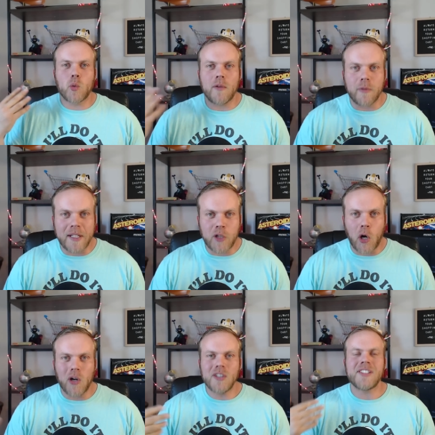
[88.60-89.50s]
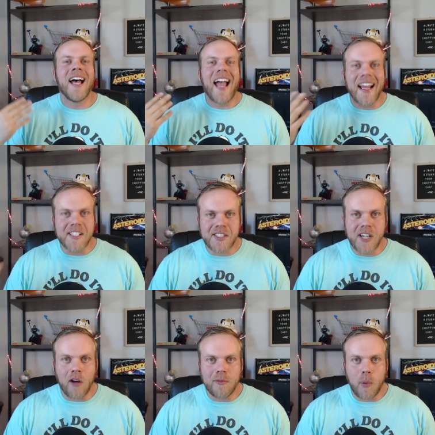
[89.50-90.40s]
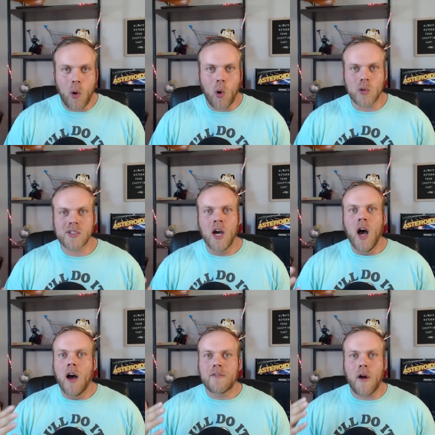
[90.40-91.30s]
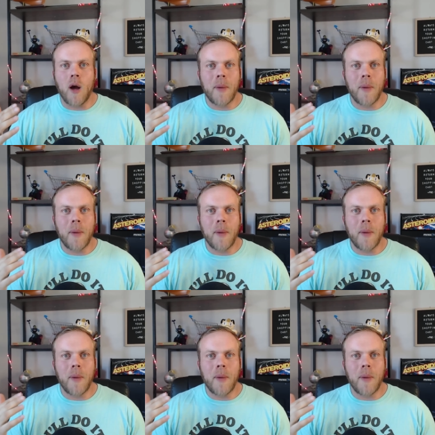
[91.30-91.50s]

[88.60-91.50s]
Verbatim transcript: with returns and shelf pulls from